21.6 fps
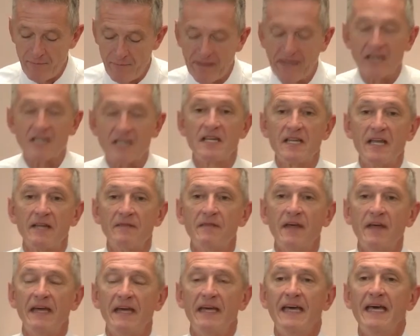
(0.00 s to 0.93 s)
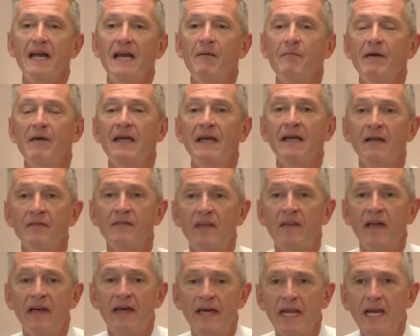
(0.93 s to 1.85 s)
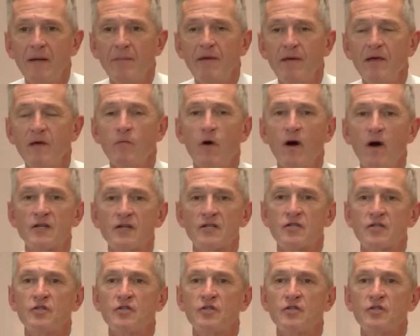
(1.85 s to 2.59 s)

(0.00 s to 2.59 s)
Because the, the enemy, the enemy wants